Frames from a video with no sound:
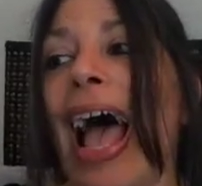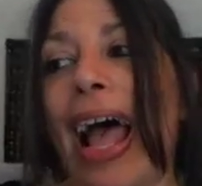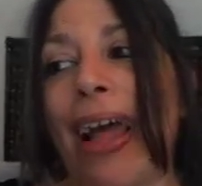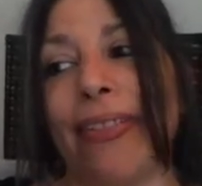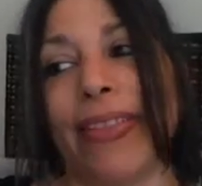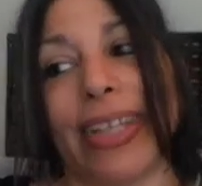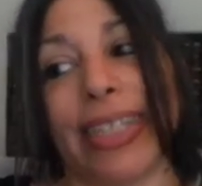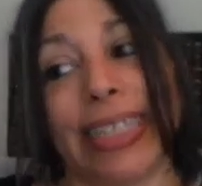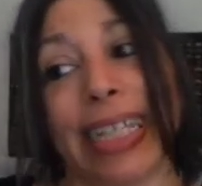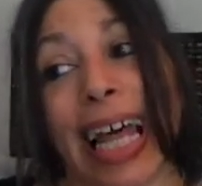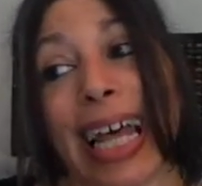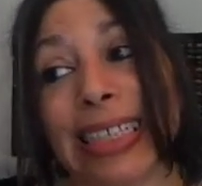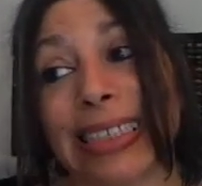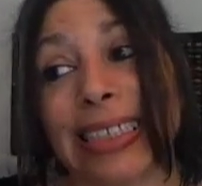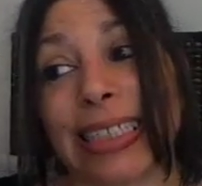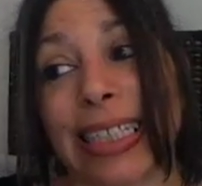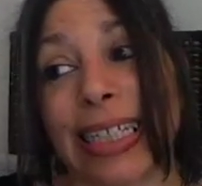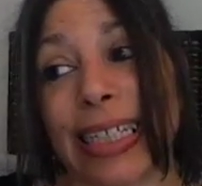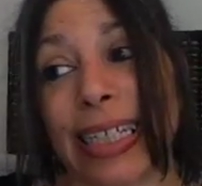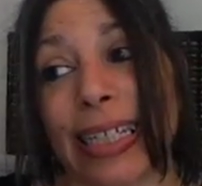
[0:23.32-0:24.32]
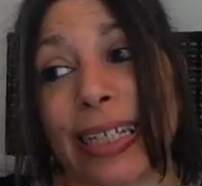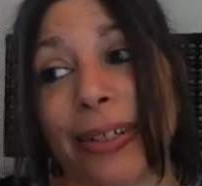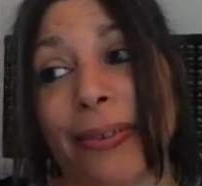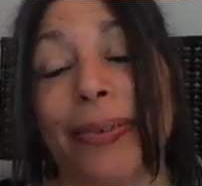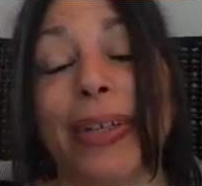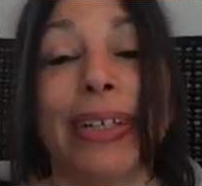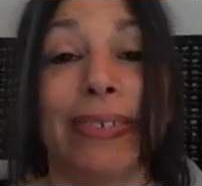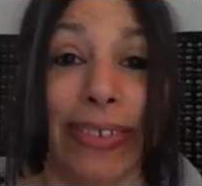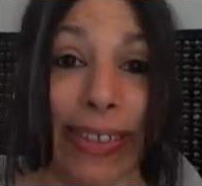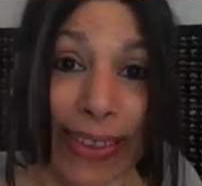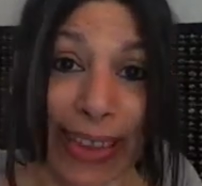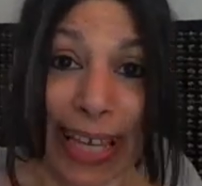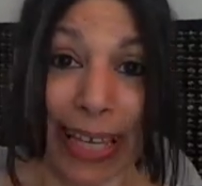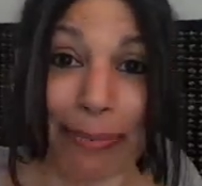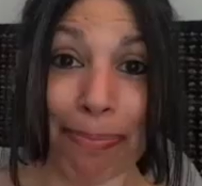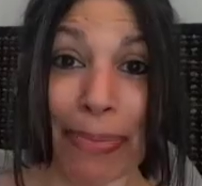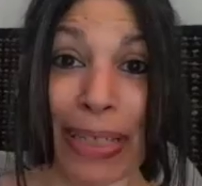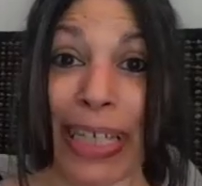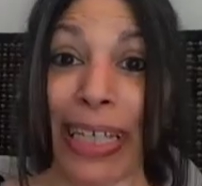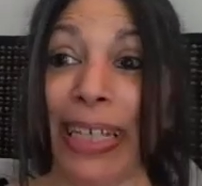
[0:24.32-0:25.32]
And then lastly, we have to
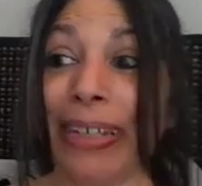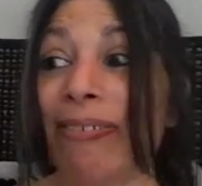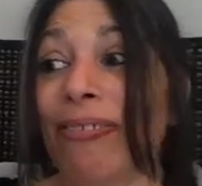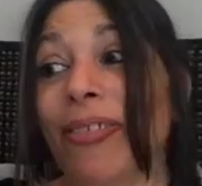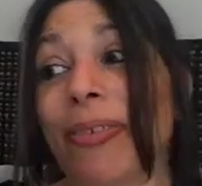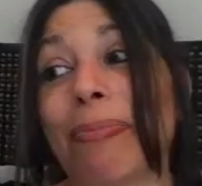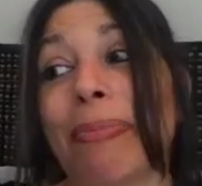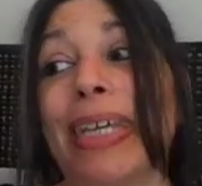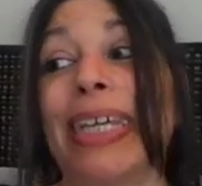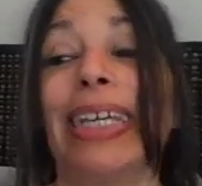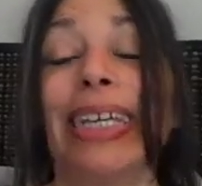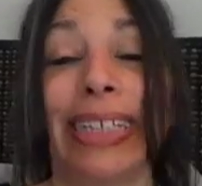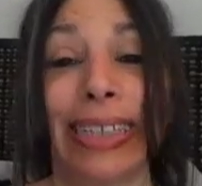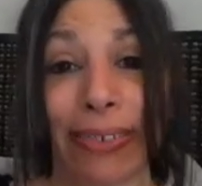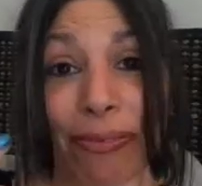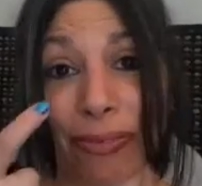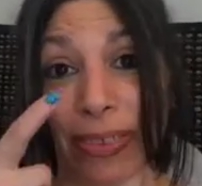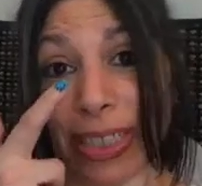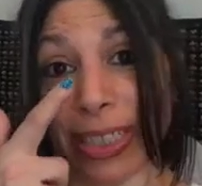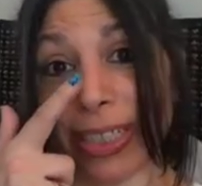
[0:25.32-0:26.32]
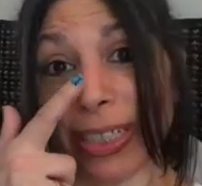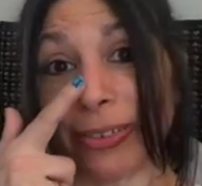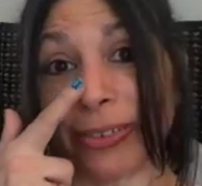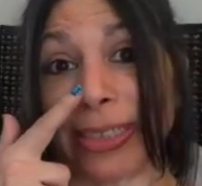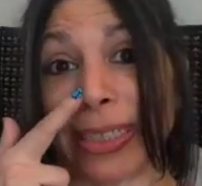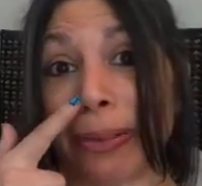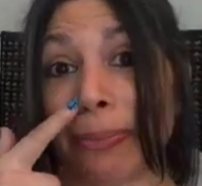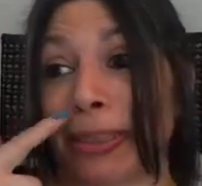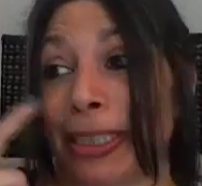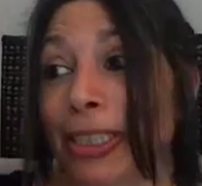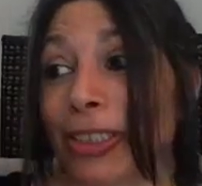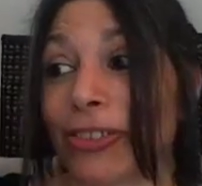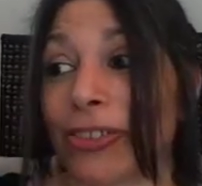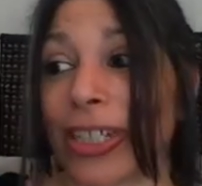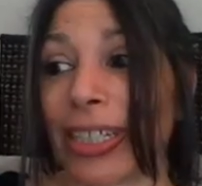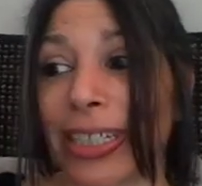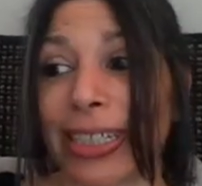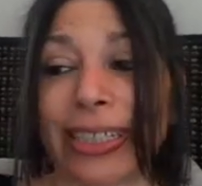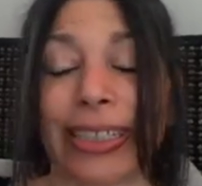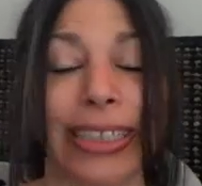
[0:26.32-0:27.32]
thank me for making the video
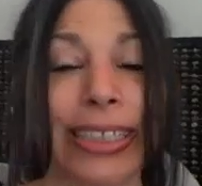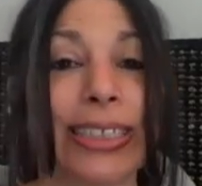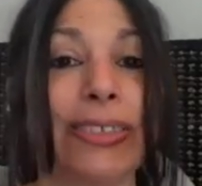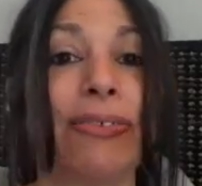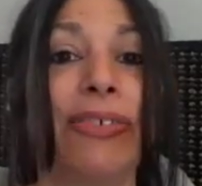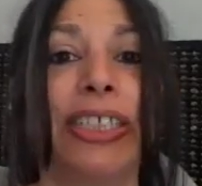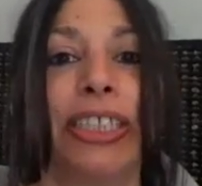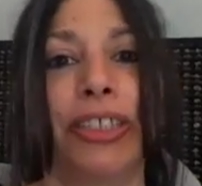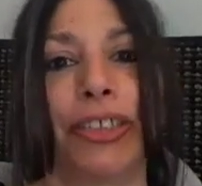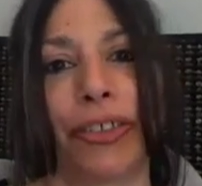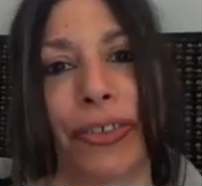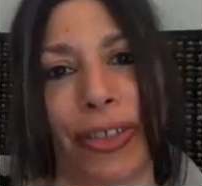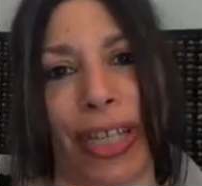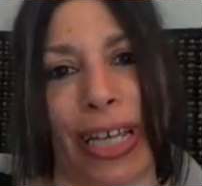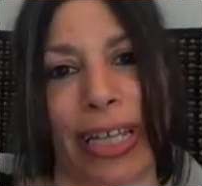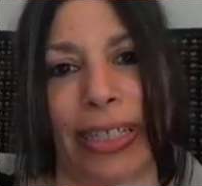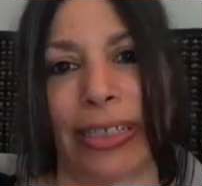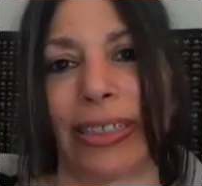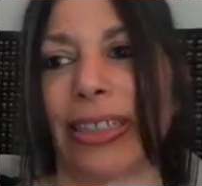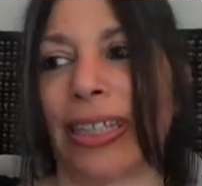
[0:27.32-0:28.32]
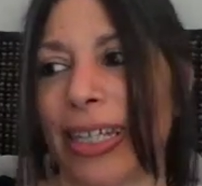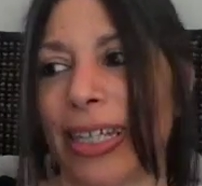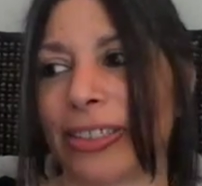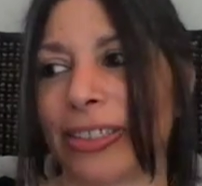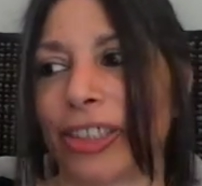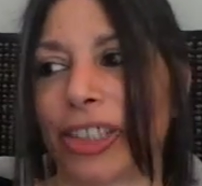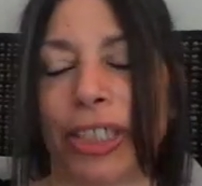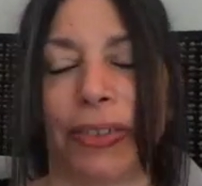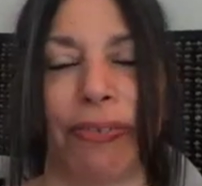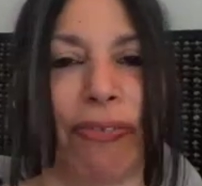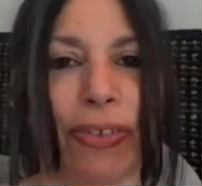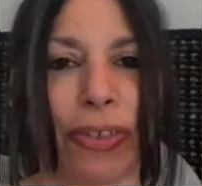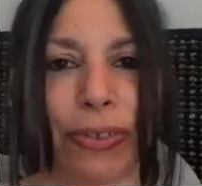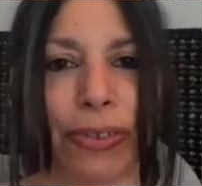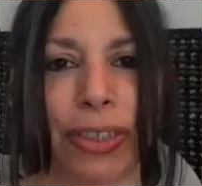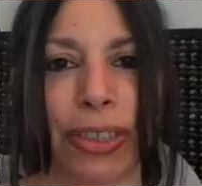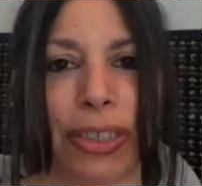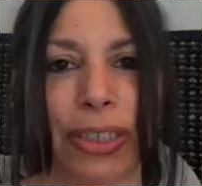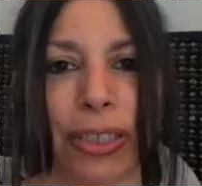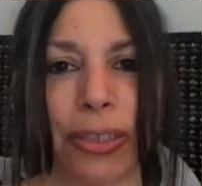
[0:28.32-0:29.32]
demonstrating this feature that the LG
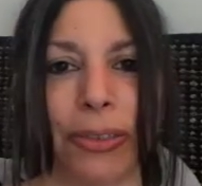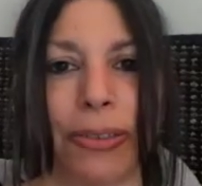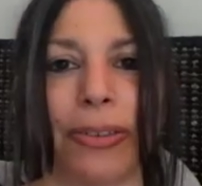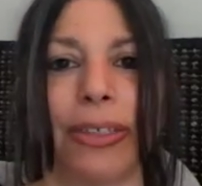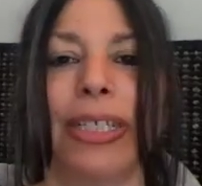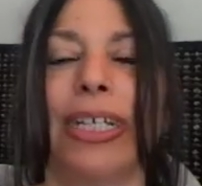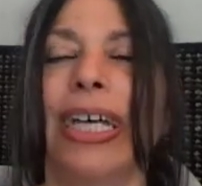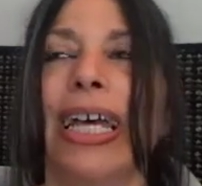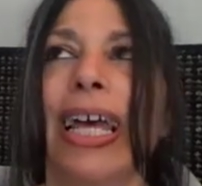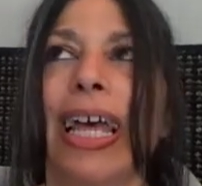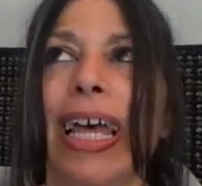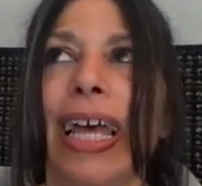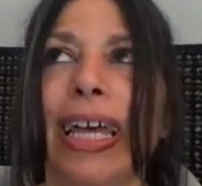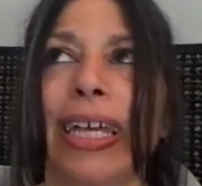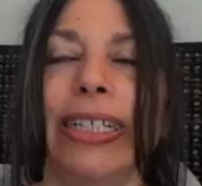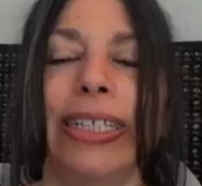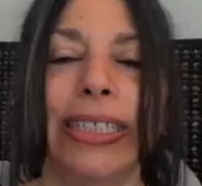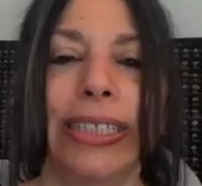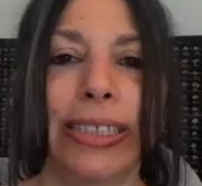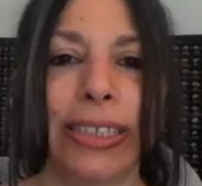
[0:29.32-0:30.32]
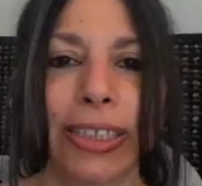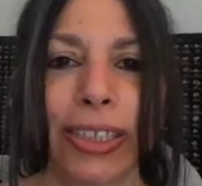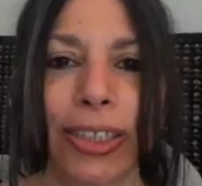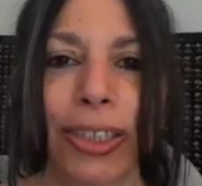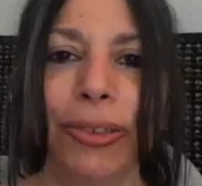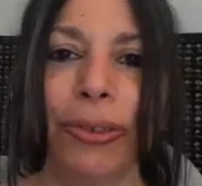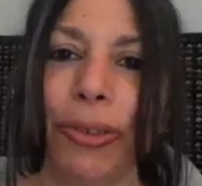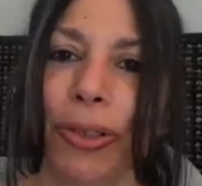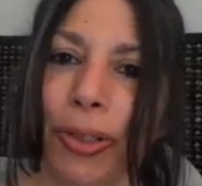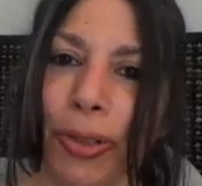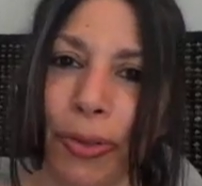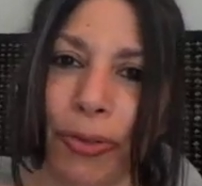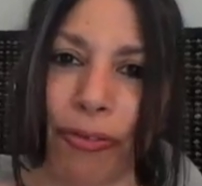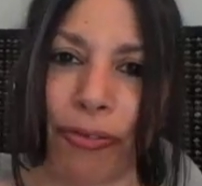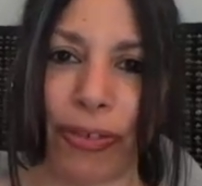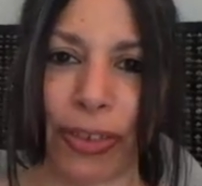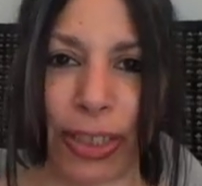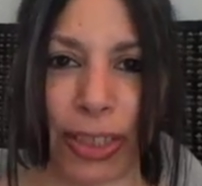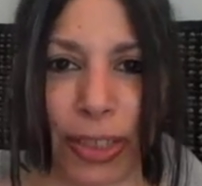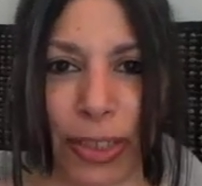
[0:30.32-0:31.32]
phones do. It is too cool
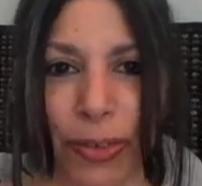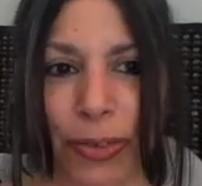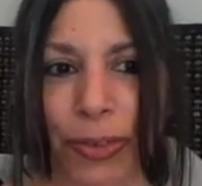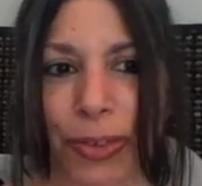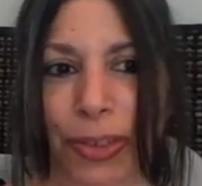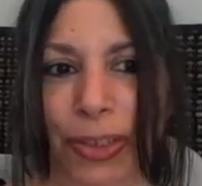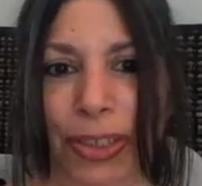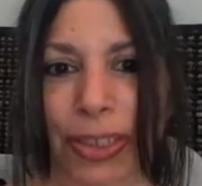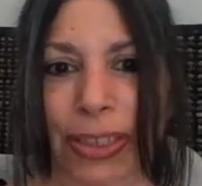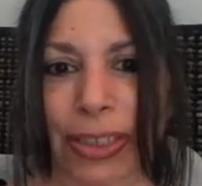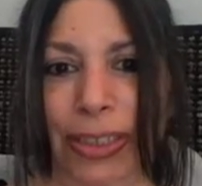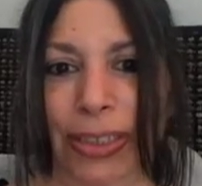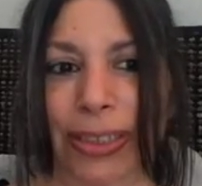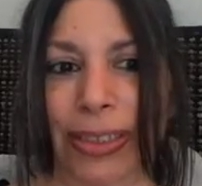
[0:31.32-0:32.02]
for school,